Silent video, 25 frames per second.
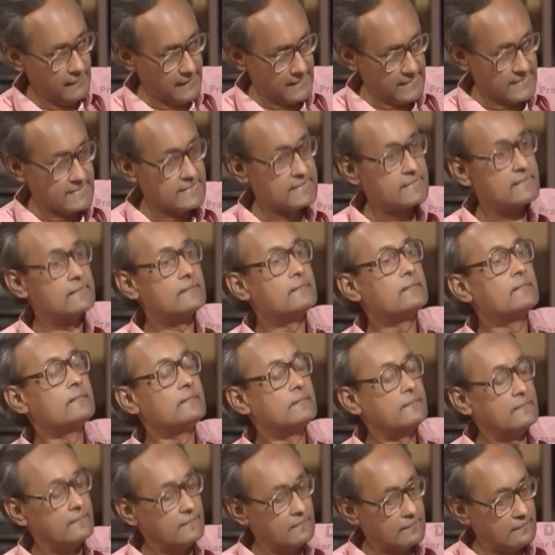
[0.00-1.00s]
yes. that have
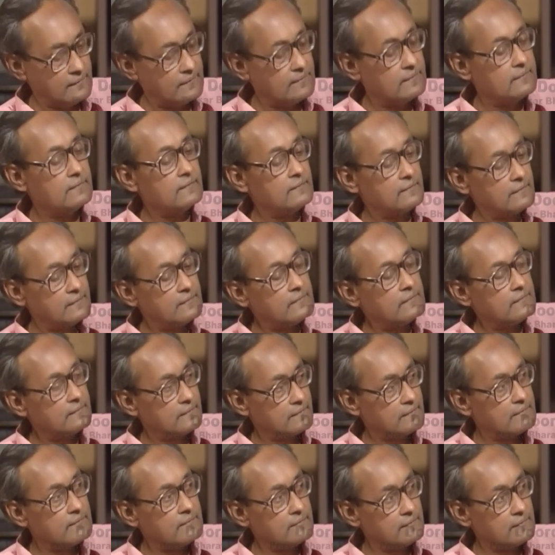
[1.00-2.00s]
taken place mm. in South Asian
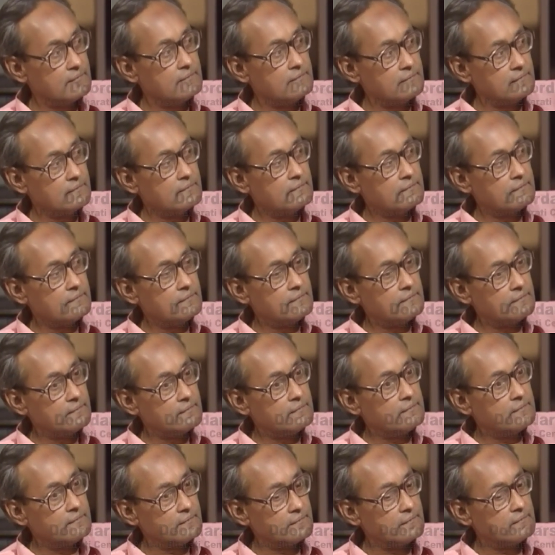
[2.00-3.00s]
writing in
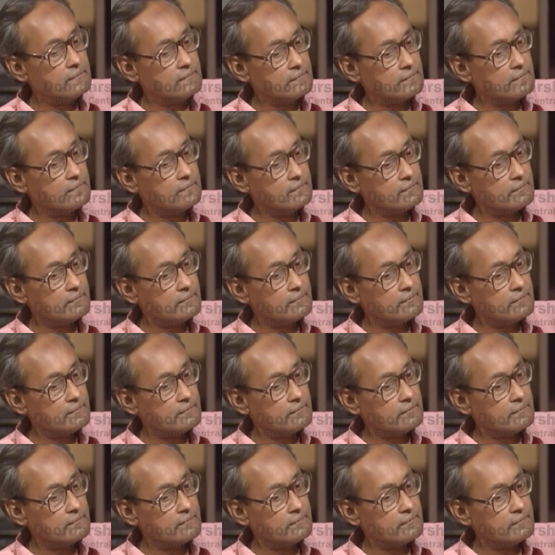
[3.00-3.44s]
terms of